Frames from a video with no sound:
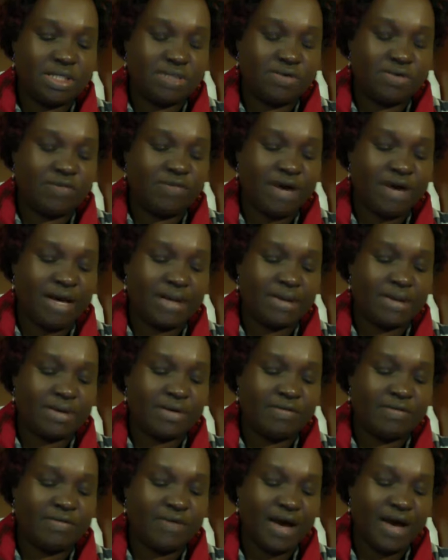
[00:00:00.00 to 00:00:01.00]

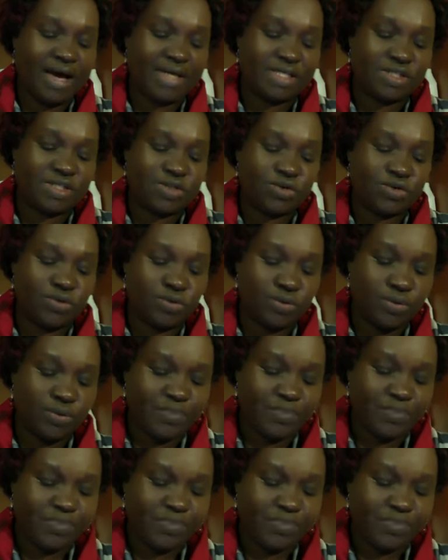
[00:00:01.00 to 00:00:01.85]
refers to